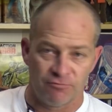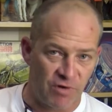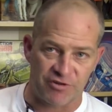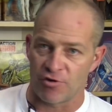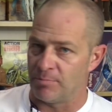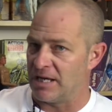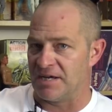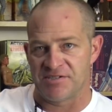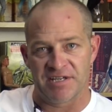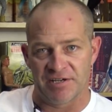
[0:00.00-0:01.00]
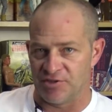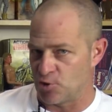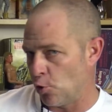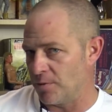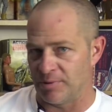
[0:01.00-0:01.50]
Retro Blasting and
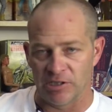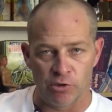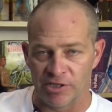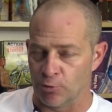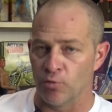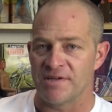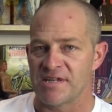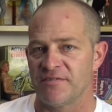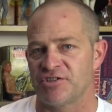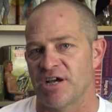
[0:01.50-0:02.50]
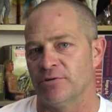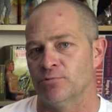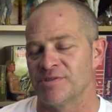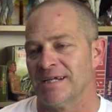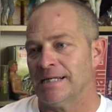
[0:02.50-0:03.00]
Toy Polloi and all those other
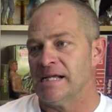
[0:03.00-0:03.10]
channels,